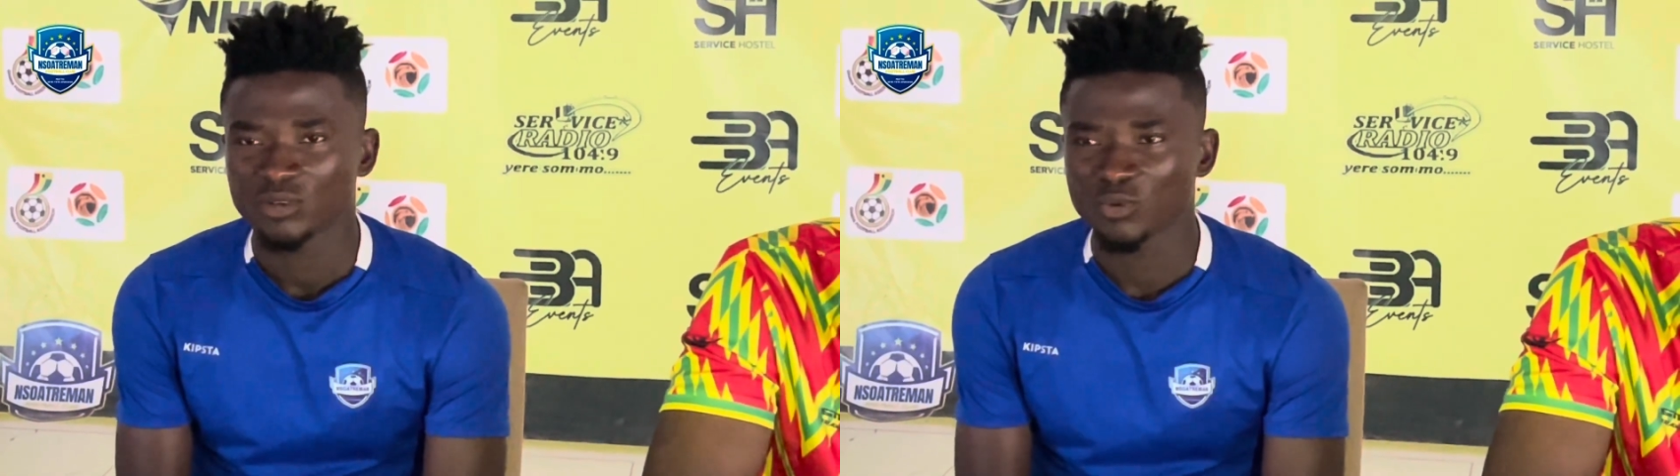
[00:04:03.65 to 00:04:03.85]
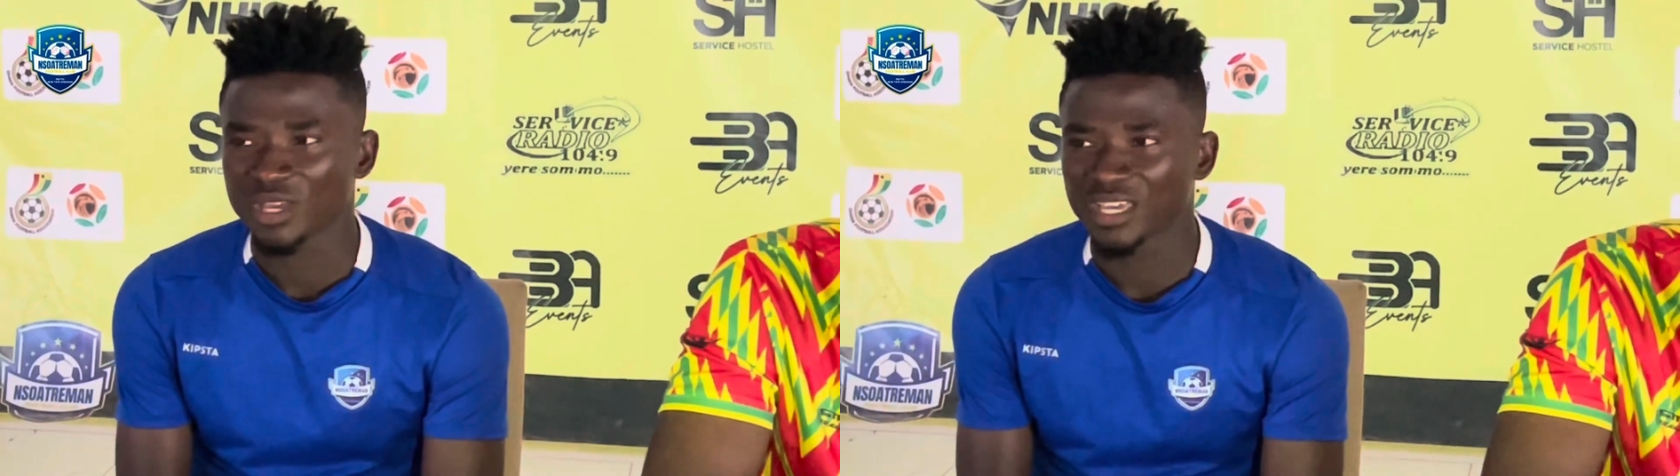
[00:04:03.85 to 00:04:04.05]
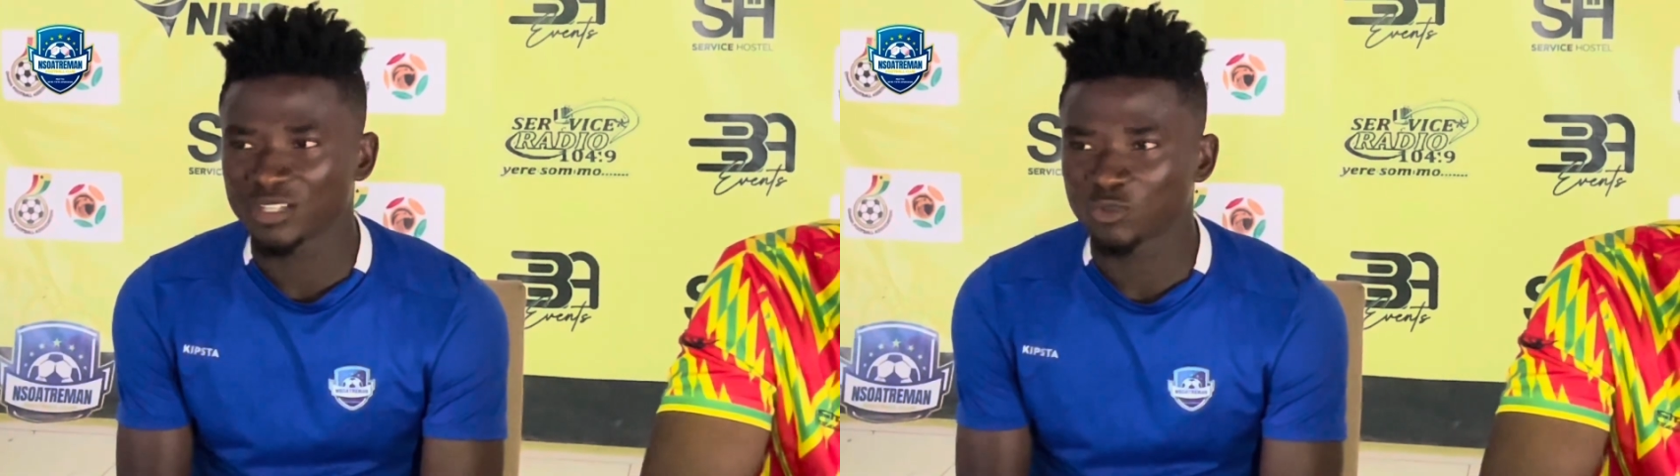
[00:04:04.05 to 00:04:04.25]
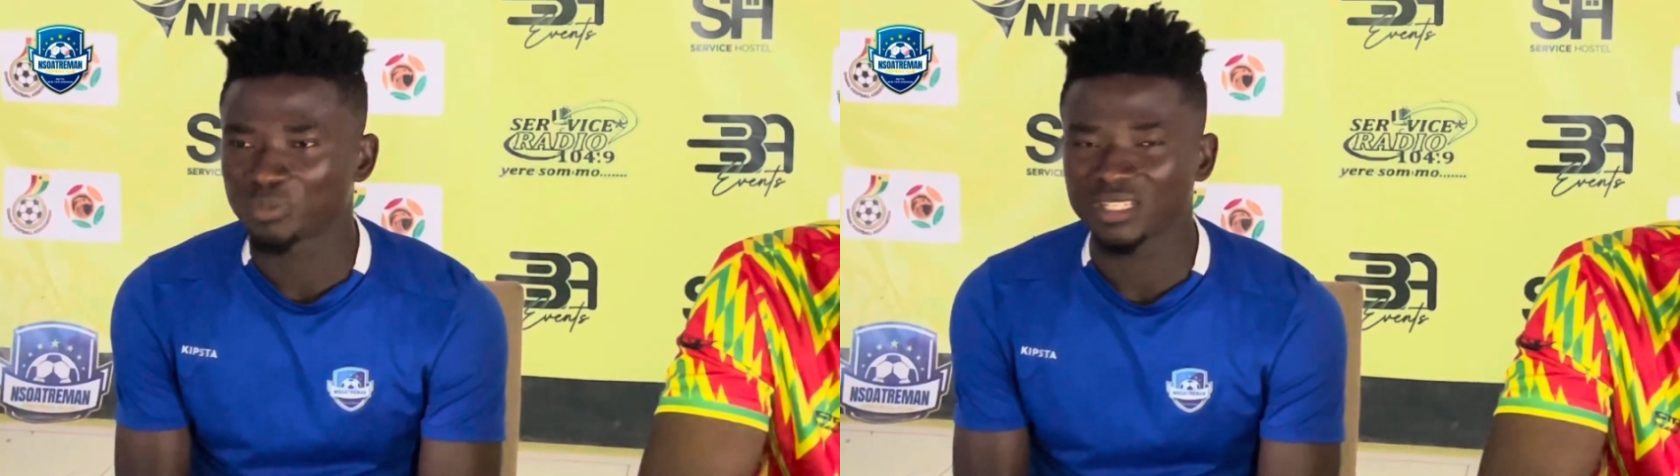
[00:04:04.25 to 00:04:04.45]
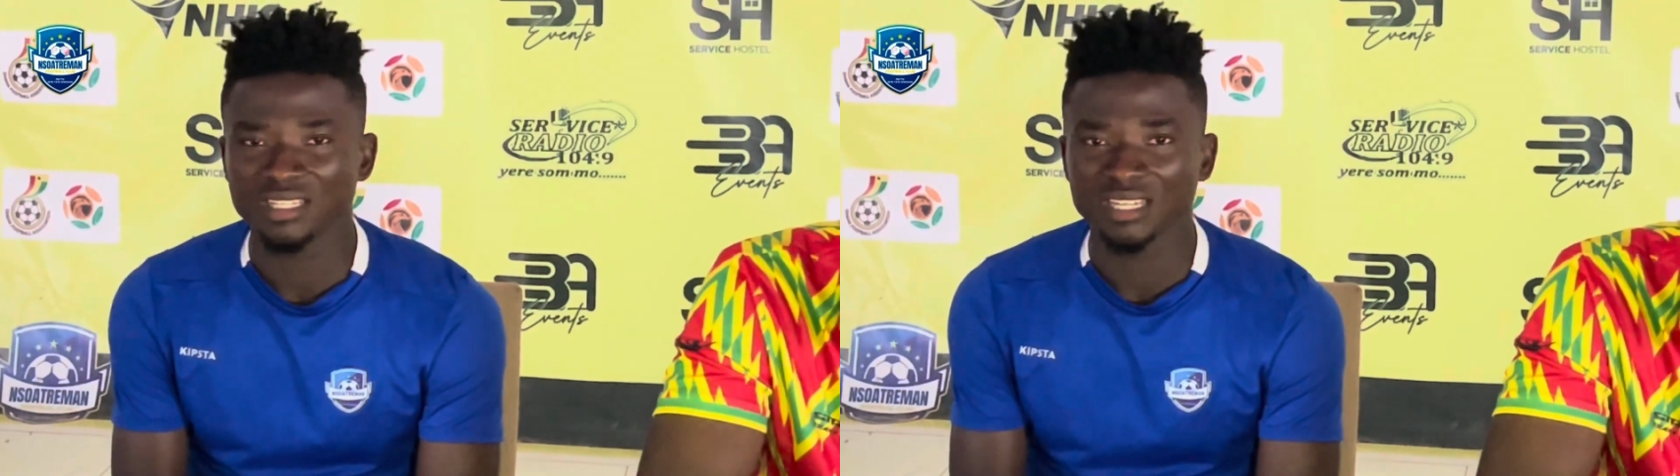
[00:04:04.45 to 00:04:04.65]
We are in to
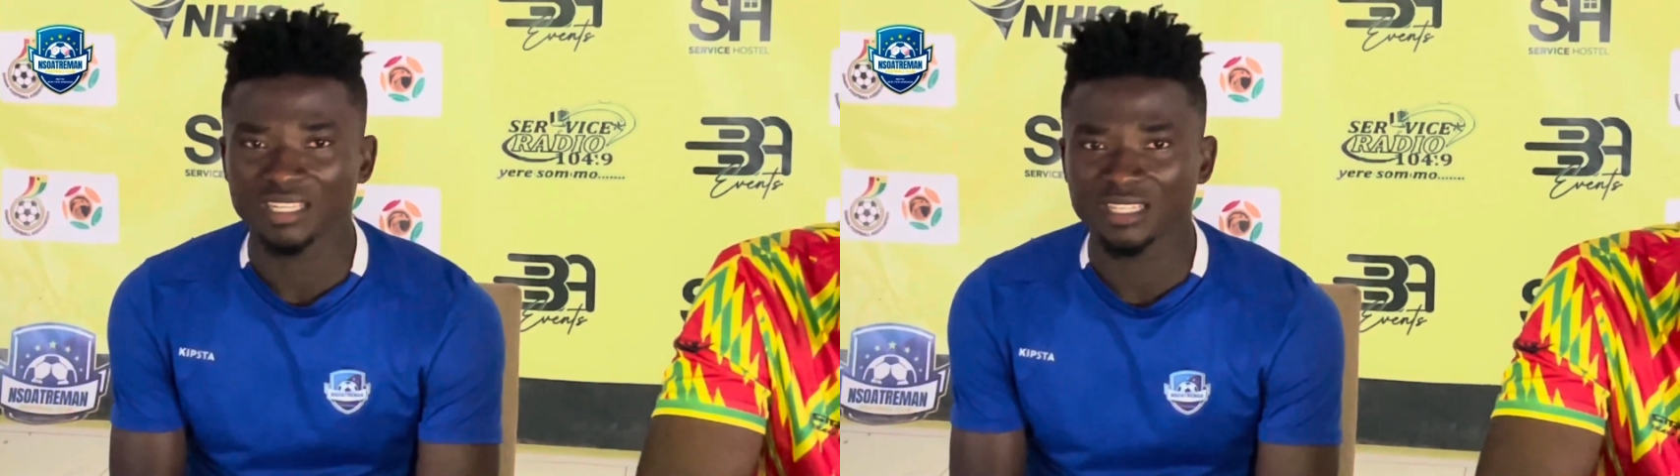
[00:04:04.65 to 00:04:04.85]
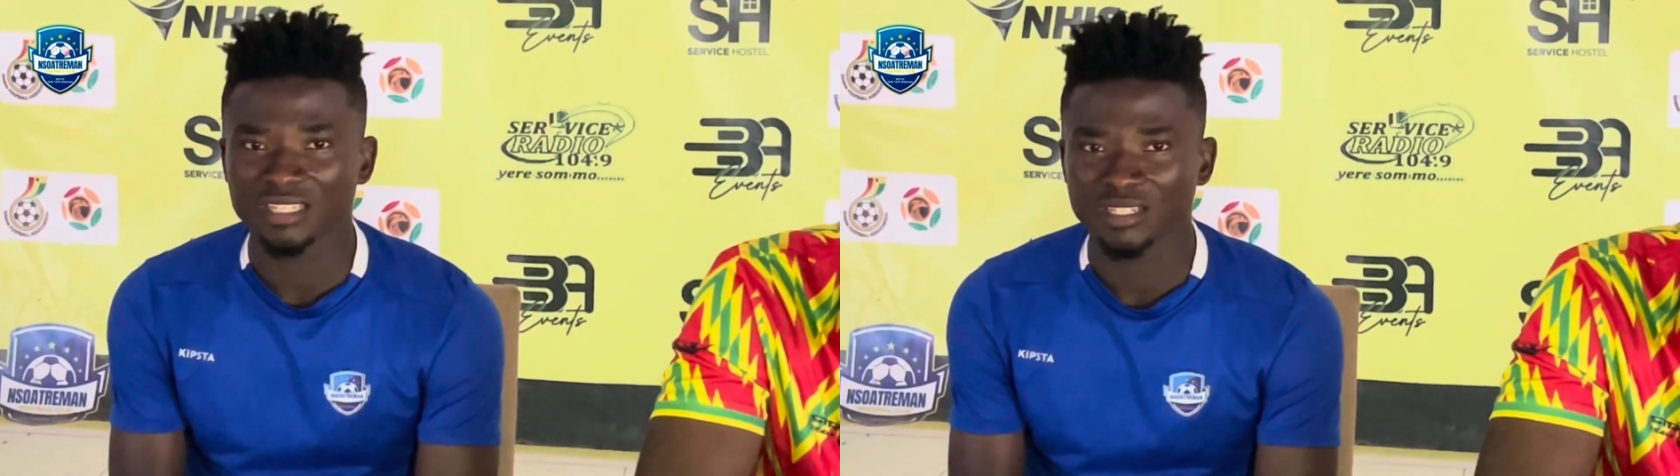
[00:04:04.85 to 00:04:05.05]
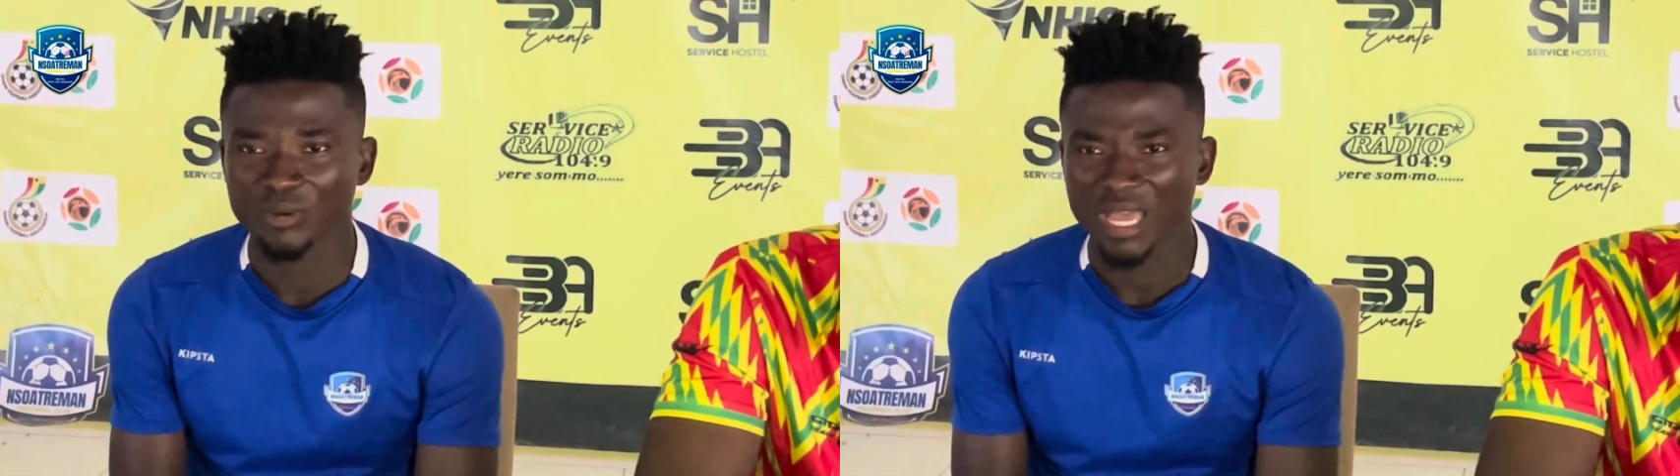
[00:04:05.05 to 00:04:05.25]
play the league,